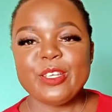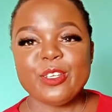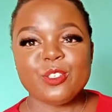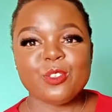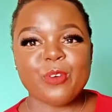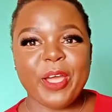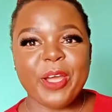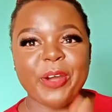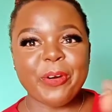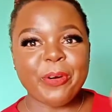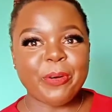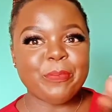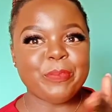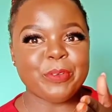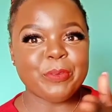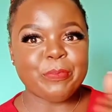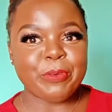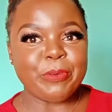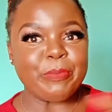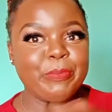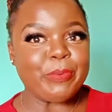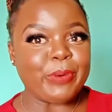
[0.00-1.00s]
So I hope you
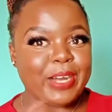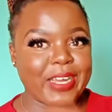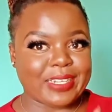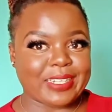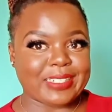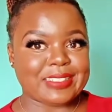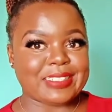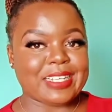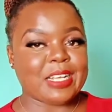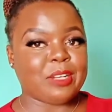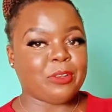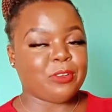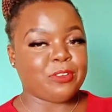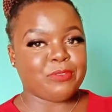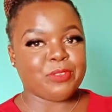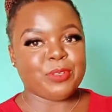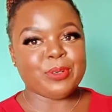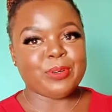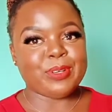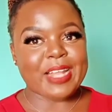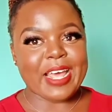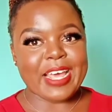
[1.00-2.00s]
people understand, all of
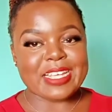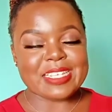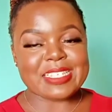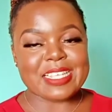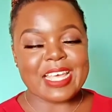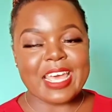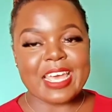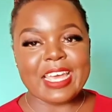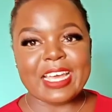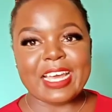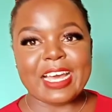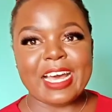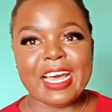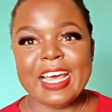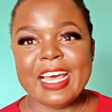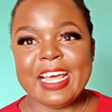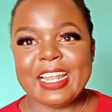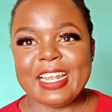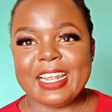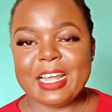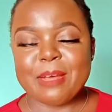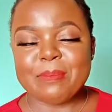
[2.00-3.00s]
you who like saying
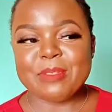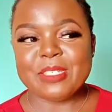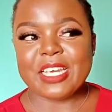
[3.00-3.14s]
lab